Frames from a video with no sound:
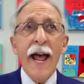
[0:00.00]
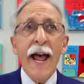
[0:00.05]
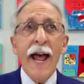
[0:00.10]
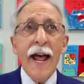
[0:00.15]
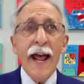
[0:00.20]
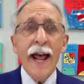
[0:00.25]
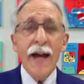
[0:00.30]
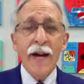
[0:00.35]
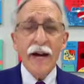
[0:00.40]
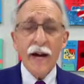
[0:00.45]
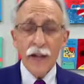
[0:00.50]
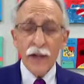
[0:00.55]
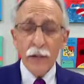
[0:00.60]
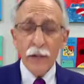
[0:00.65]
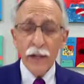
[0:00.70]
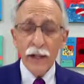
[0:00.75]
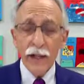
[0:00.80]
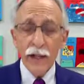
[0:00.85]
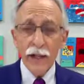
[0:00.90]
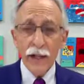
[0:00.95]
And Uncle
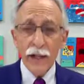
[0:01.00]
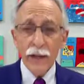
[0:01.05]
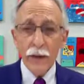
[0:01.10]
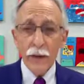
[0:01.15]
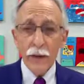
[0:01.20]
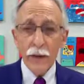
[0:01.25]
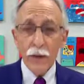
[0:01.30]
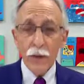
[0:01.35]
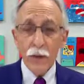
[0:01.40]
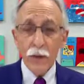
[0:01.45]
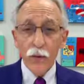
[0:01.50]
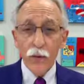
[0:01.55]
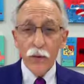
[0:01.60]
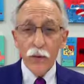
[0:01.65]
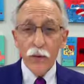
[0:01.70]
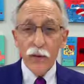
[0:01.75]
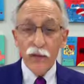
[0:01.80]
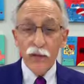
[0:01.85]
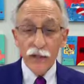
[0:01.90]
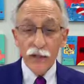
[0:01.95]
Willie
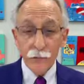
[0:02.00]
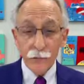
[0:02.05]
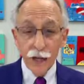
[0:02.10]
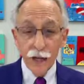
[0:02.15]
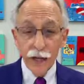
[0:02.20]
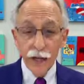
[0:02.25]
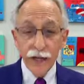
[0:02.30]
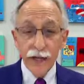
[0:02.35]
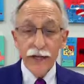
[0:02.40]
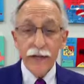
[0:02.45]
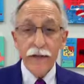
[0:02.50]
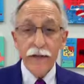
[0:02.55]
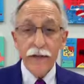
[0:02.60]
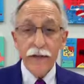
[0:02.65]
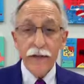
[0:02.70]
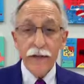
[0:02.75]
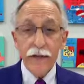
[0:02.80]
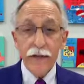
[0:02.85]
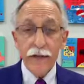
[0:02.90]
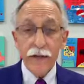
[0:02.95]
was subpoenaed
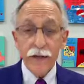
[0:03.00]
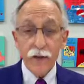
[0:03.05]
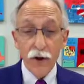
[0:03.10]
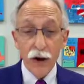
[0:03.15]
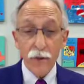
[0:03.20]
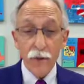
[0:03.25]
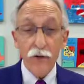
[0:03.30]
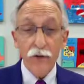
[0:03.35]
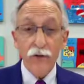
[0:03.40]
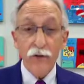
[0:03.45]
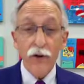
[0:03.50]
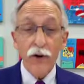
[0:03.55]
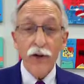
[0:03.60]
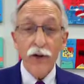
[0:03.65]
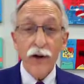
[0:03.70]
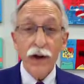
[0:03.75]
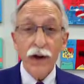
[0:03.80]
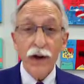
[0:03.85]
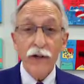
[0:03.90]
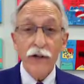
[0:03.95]
to talk before
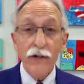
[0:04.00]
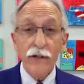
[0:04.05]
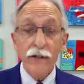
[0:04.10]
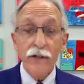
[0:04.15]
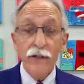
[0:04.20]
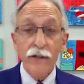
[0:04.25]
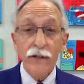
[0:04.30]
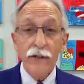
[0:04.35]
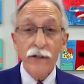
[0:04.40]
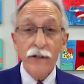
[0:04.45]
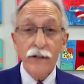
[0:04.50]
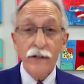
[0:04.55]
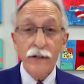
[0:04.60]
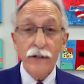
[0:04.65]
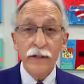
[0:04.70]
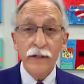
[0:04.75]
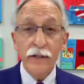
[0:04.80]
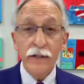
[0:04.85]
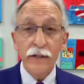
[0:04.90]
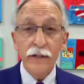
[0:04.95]
Congress,
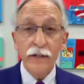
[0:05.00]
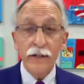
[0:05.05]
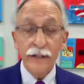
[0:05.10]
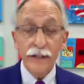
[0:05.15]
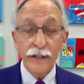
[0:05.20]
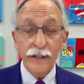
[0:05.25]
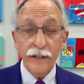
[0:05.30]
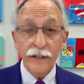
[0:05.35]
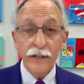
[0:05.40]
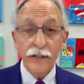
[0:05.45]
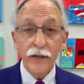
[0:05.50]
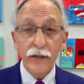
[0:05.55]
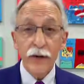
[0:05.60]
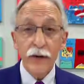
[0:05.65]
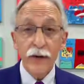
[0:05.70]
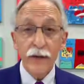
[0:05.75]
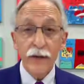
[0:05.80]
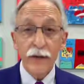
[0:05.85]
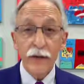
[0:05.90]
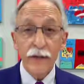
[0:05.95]
did
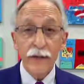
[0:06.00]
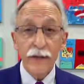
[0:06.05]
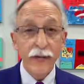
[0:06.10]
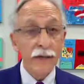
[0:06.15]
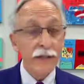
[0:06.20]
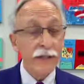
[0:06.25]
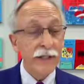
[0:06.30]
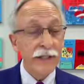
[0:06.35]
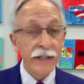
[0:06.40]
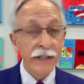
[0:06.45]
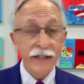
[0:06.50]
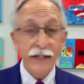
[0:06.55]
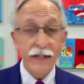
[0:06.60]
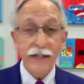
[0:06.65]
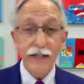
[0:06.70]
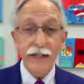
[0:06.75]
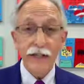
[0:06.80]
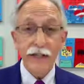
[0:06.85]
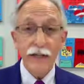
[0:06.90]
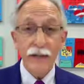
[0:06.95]
so, gave silly
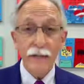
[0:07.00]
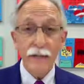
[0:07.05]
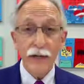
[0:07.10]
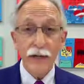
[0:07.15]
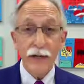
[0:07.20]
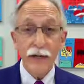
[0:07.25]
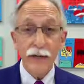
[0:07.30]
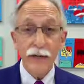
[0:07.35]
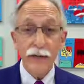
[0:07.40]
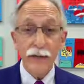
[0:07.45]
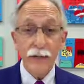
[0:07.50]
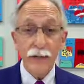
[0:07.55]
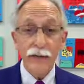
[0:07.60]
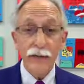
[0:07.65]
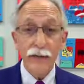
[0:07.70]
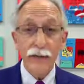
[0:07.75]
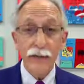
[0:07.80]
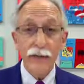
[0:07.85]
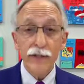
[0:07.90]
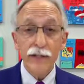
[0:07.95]
testimony because he was
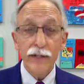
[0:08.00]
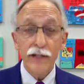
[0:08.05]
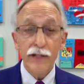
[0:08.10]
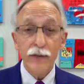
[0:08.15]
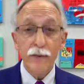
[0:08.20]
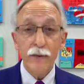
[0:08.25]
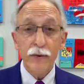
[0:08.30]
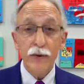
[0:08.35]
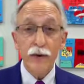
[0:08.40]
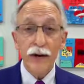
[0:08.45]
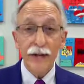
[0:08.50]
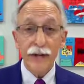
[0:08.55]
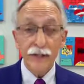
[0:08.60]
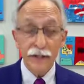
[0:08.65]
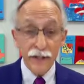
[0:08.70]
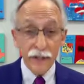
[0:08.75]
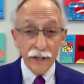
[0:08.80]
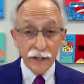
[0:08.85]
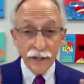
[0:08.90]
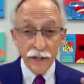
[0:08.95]
losing his brains
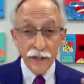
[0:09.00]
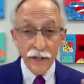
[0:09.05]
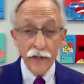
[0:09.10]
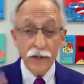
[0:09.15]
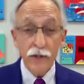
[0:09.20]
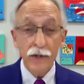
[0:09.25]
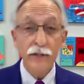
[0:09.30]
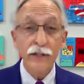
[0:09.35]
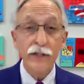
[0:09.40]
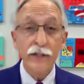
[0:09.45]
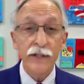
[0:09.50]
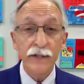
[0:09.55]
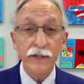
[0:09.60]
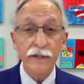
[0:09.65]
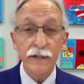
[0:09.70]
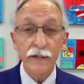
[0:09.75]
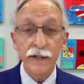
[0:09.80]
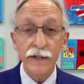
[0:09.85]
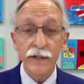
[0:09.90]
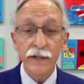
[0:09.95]
thanks to
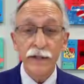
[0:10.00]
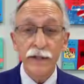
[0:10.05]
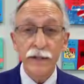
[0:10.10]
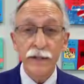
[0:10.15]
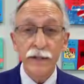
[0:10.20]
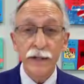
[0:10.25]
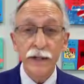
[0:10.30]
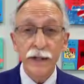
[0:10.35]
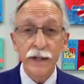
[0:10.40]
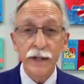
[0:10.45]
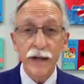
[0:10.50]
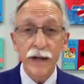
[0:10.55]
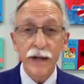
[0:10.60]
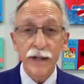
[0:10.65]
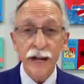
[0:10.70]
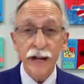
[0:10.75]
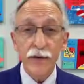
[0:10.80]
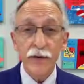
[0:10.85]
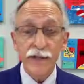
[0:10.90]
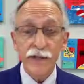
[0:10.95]
syphilis, and then
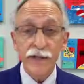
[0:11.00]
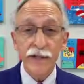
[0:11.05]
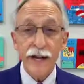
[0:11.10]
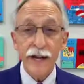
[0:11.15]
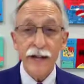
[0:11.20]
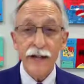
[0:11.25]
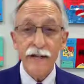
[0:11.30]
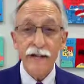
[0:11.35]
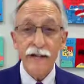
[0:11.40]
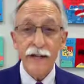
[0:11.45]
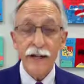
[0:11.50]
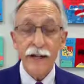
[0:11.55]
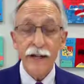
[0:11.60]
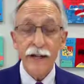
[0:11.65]
he was assassinated.